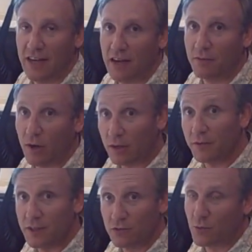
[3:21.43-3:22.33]
have all of
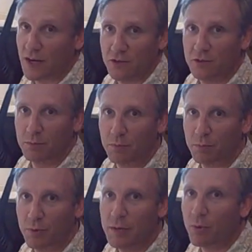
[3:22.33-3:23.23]
these routes
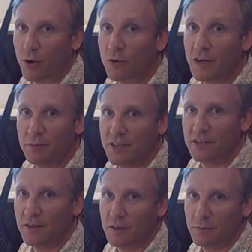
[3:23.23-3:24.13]
pre-programmed
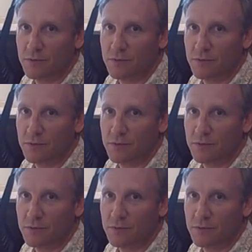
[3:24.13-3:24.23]
into them.